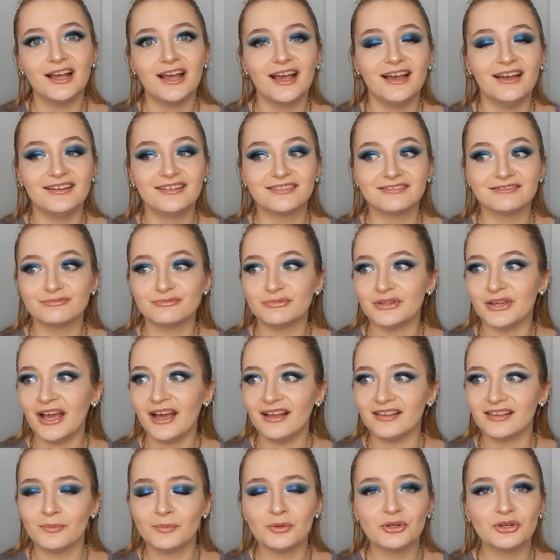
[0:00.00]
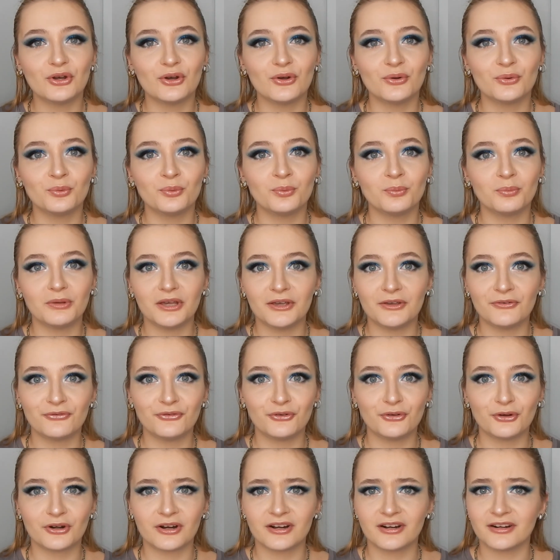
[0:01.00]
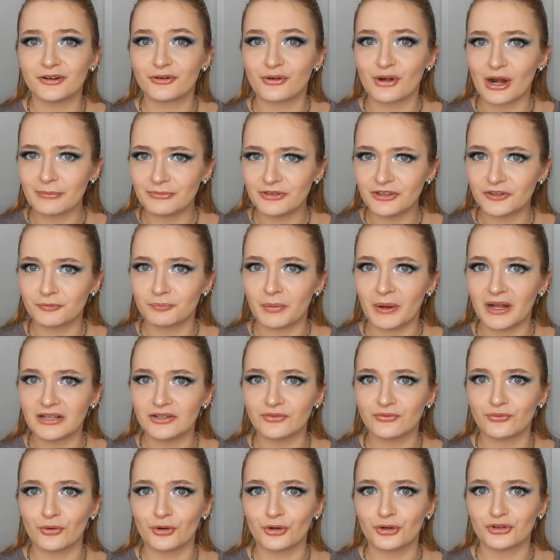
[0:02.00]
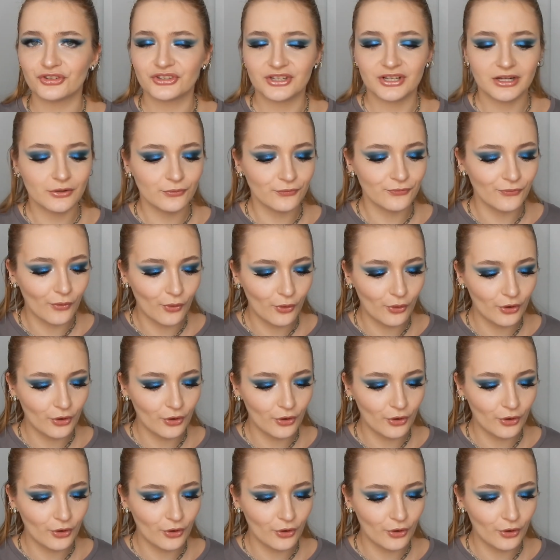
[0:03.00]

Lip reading: And yeah, let me know if you're gonna grab this palette for yourself,